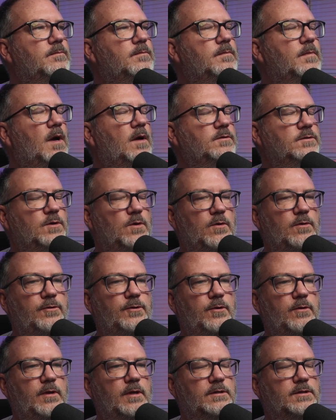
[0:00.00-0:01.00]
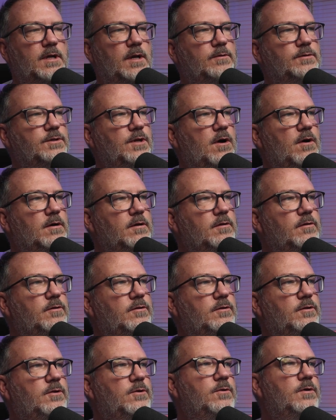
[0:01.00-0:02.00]
I was going through this, and I was talking
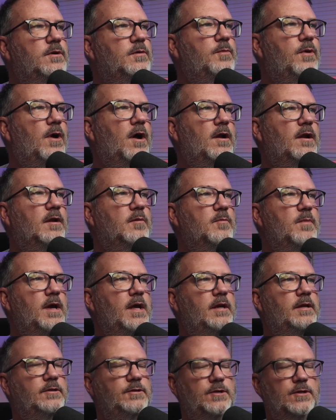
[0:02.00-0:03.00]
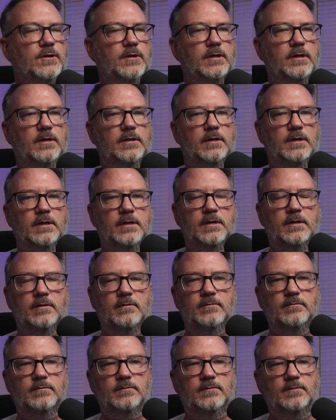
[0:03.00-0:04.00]
to a product manager at a, at
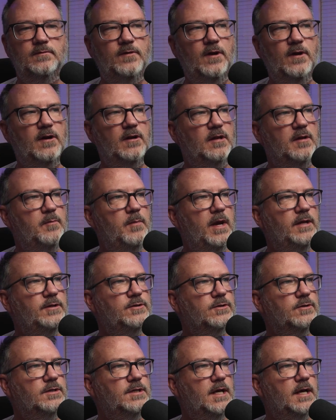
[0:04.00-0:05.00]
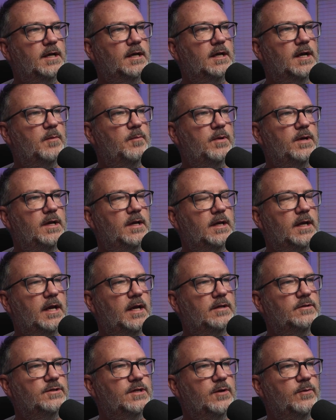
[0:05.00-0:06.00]
a fairly major tech company. I
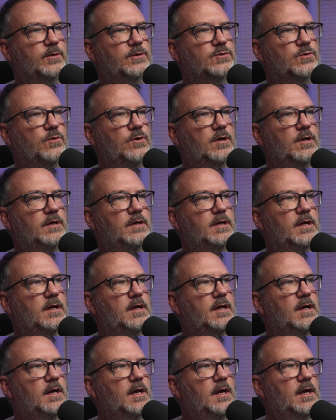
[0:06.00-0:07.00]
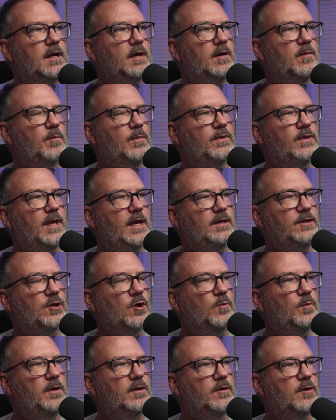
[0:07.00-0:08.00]
can't say which one, but they
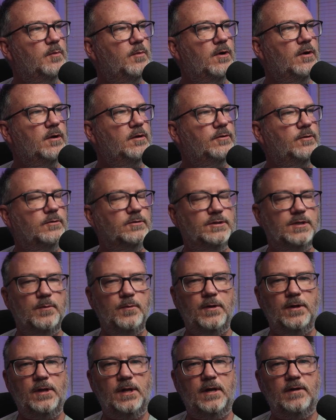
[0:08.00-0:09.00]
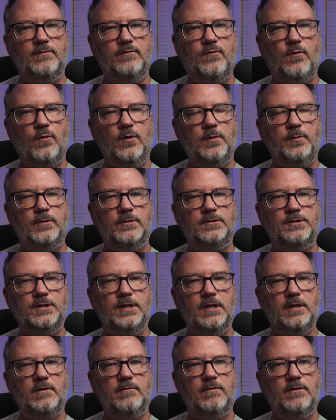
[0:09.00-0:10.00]
told me they're burning through something like forty
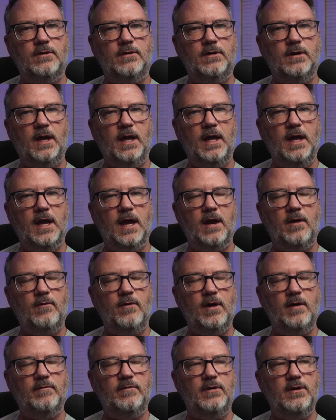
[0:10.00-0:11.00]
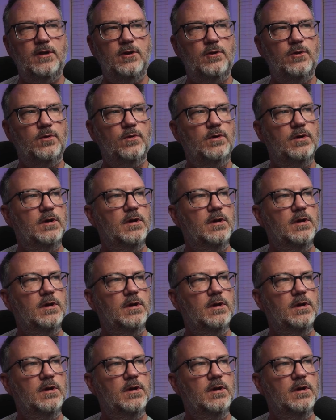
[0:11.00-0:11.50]
percent of their A I revenue